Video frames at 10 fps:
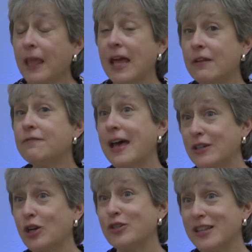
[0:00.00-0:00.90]
And in
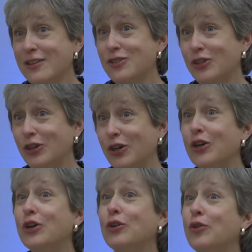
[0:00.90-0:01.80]
fact, our center
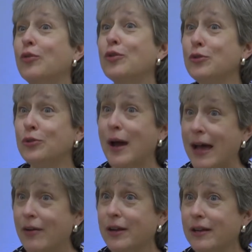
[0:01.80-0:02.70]
grew
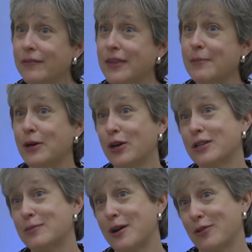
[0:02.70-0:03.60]
out of the
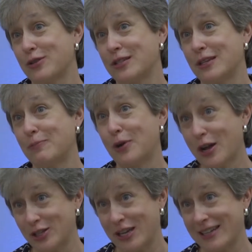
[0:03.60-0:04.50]
American Democracy
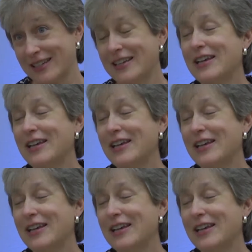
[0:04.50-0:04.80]
Project